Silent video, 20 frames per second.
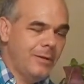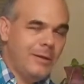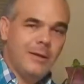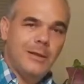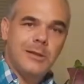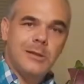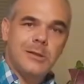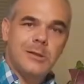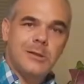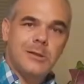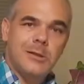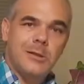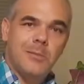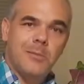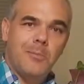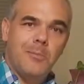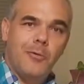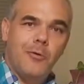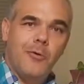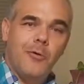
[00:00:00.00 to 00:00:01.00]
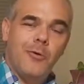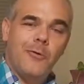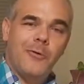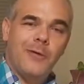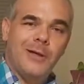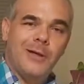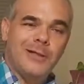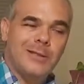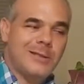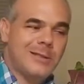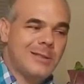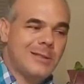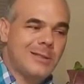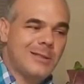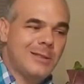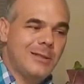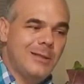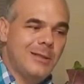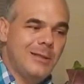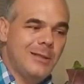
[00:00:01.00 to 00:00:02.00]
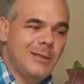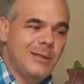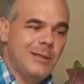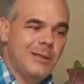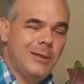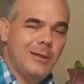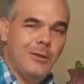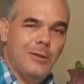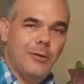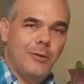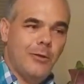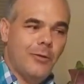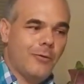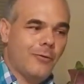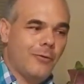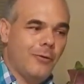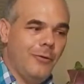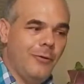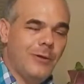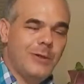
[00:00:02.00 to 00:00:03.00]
is pour this through